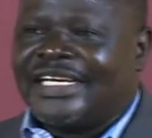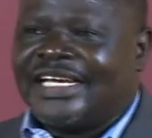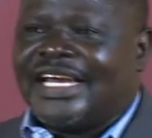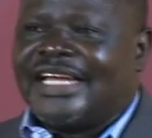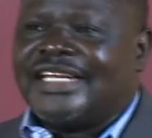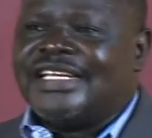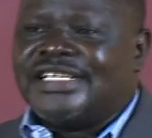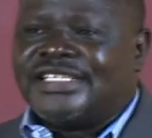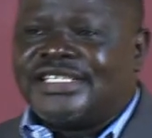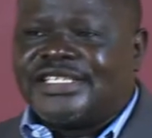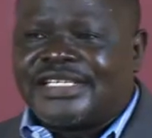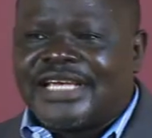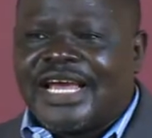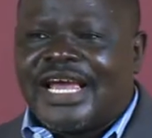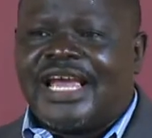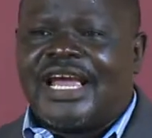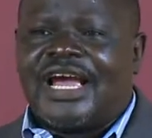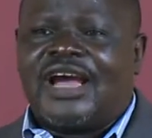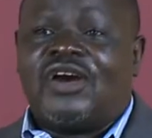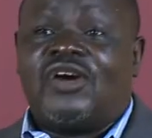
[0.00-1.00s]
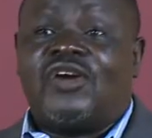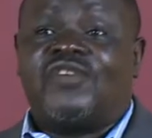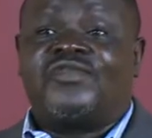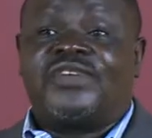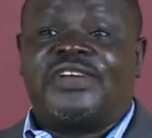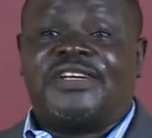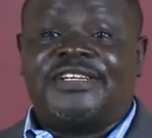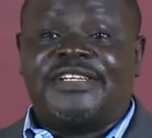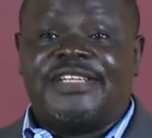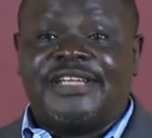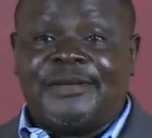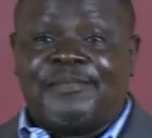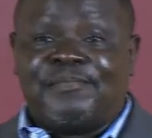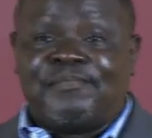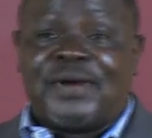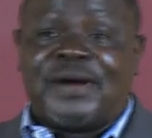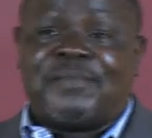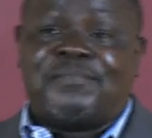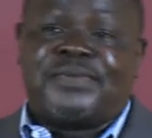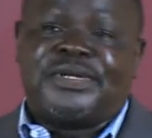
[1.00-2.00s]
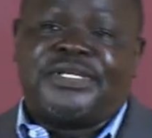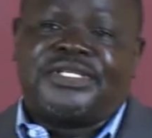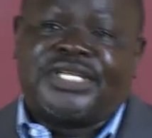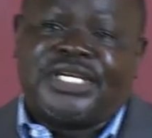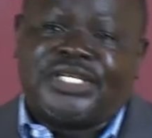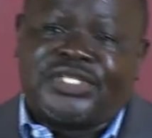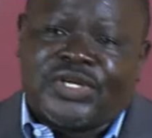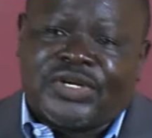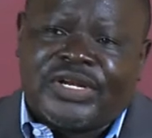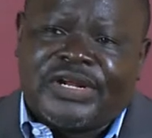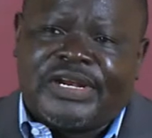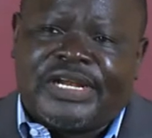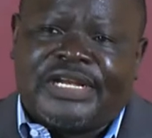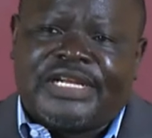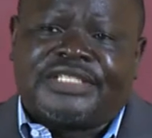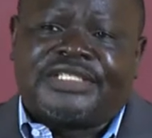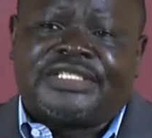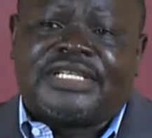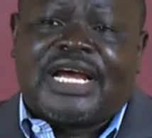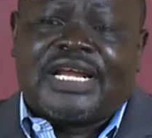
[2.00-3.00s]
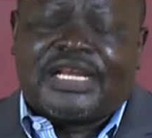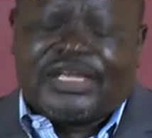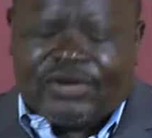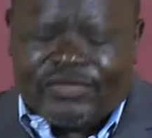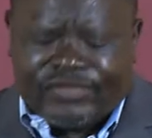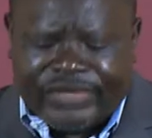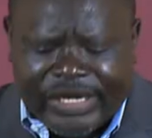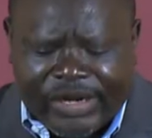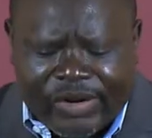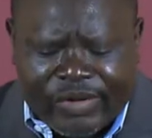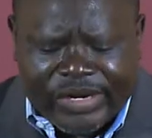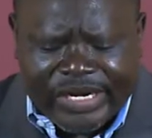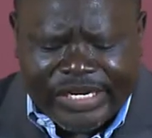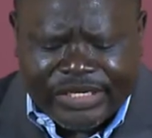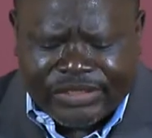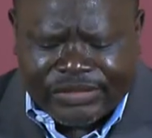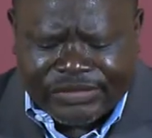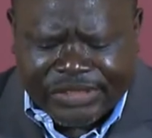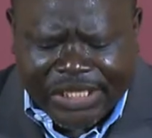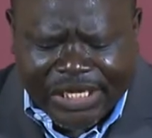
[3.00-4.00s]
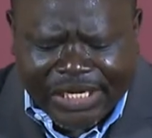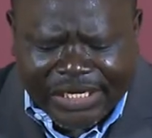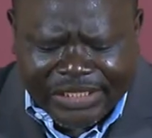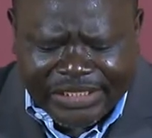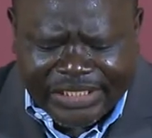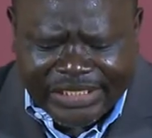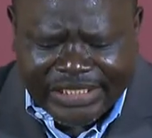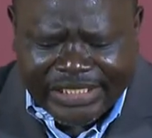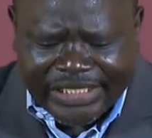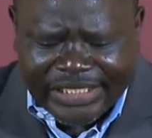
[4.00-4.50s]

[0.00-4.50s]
a desire of a deep appreciation and understanding of the knowledge of God.